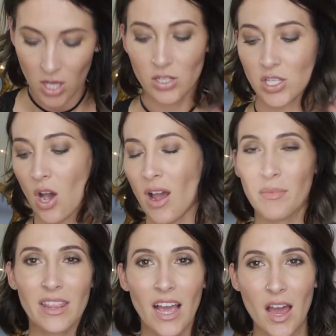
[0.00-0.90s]
So, I
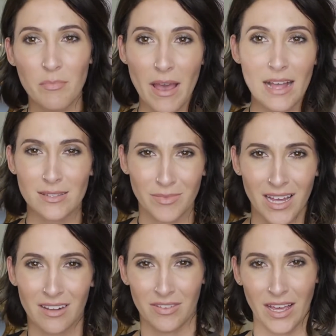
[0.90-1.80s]
mean, the cotton pads, I'm
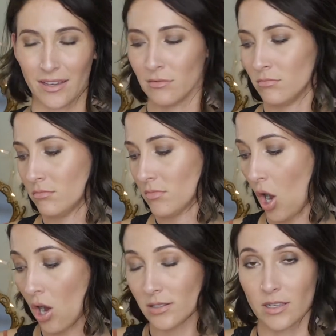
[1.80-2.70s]
kind of like,
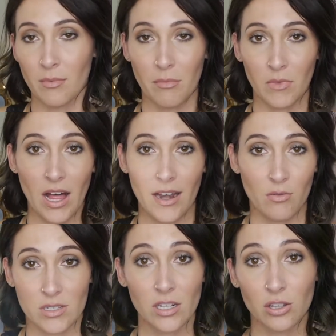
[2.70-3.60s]
awesome, I'm glad
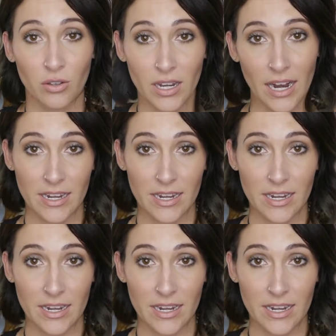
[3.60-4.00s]
it was included.